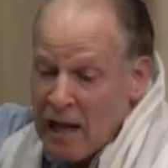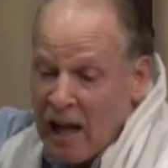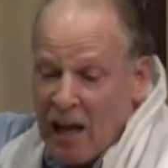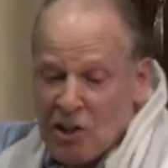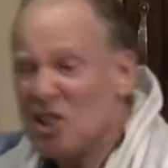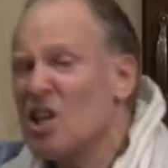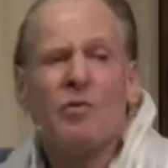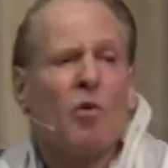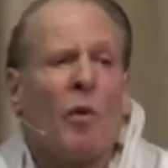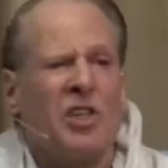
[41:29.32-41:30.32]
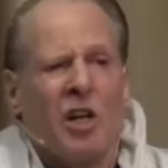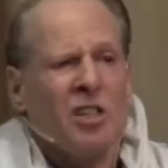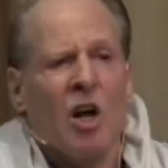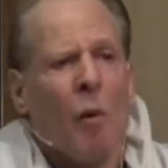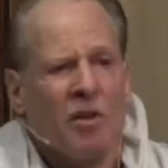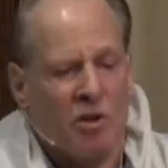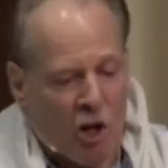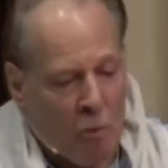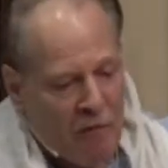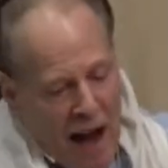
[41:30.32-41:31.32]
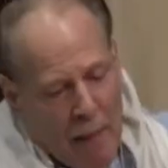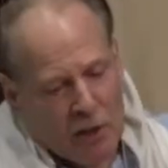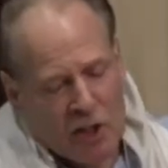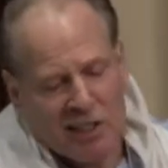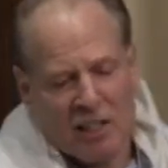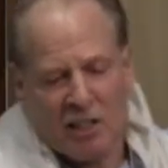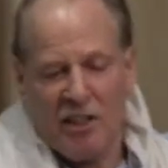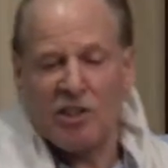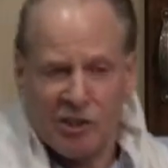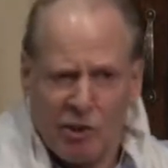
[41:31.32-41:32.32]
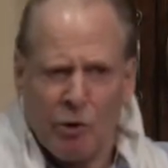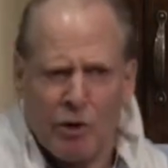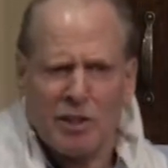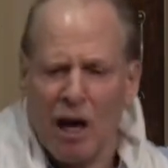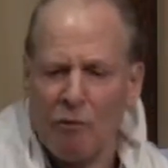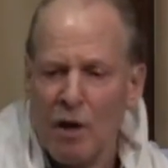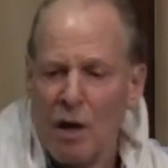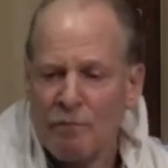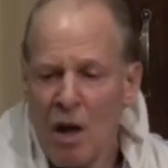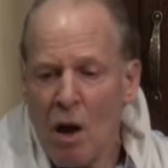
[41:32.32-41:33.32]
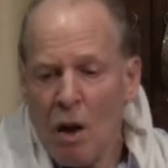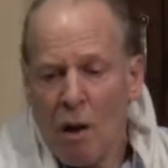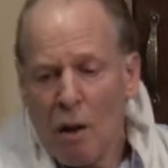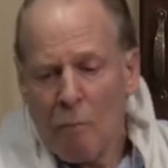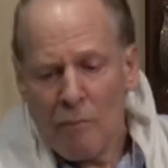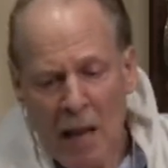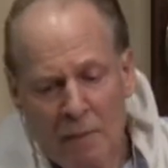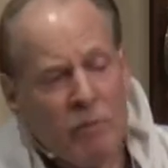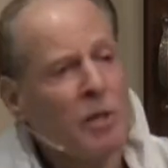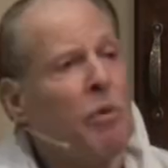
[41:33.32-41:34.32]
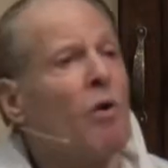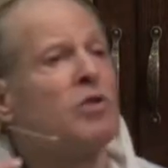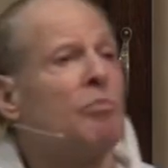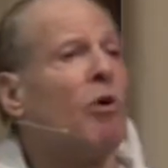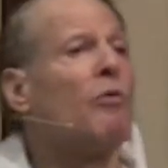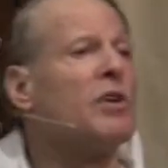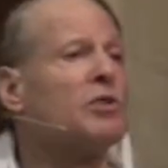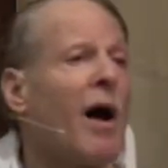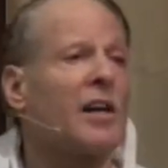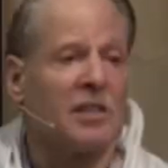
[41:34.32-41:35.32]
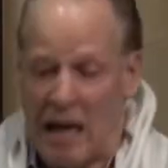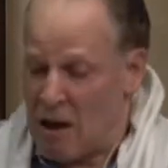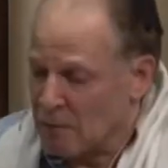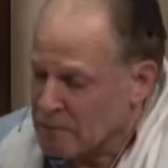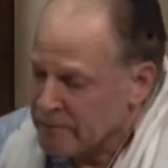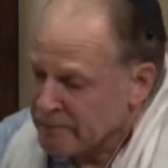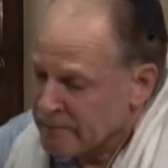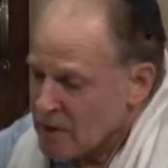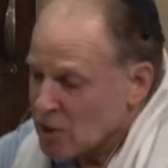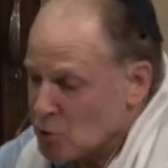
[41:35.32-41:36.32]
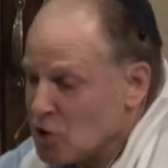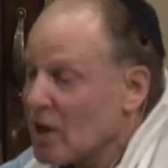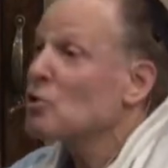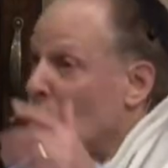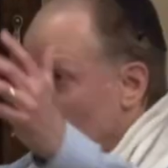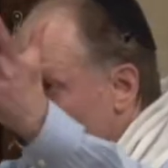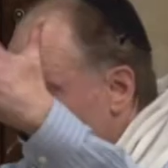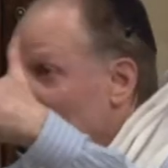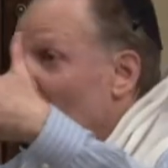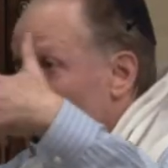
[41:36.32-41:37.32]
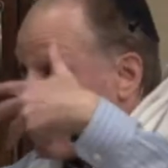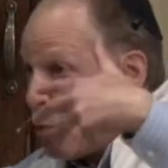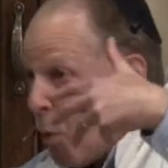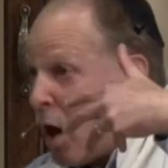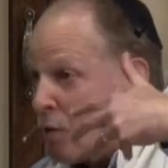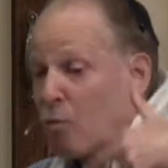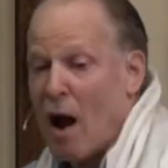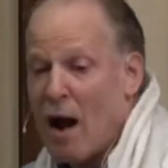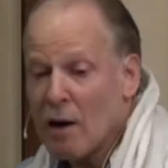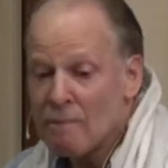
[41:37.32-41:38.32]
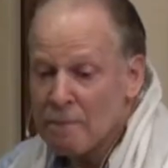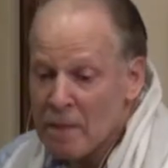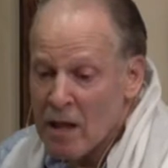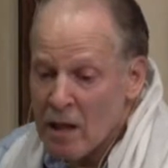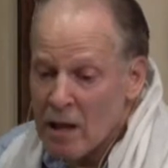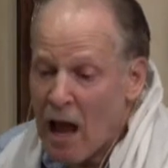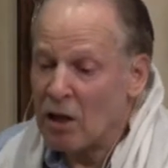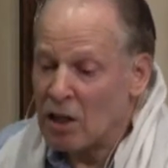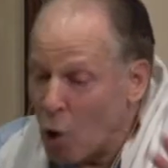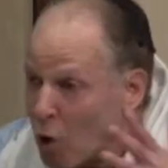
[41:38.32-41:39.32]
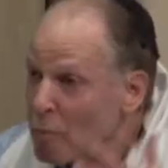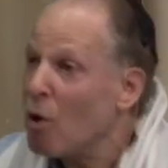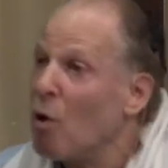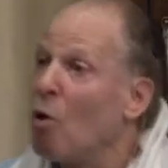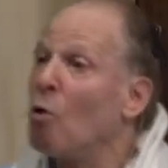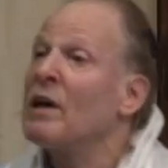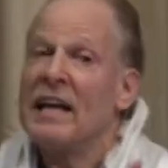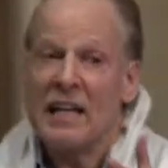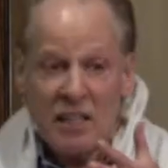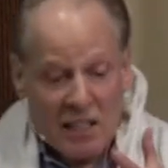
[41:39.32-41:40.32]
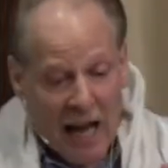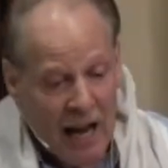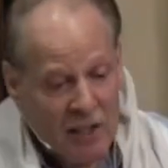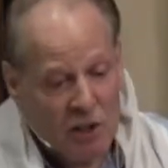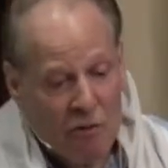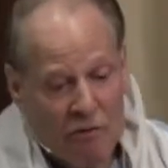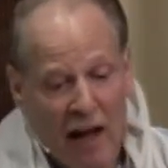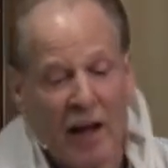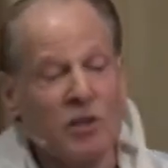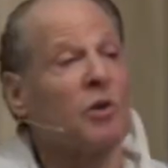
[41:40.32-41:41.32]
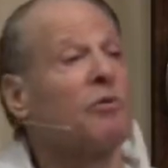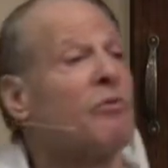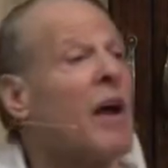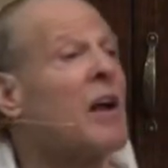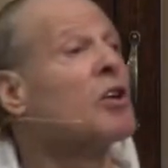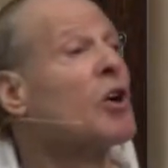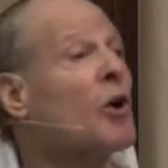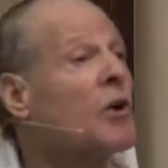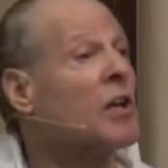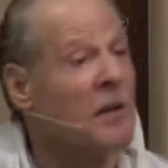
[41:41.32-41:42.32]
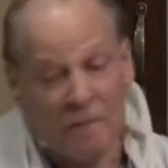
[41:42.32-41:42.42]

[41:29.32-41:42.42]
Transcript: She doesn't even know, she doesn't know what to do, but finally she says to herself, Maybe I'm supposed to pull these rocks down. She starts to pull down the, the wall of rock, and lo and behold, inside she finds her friend Curdie,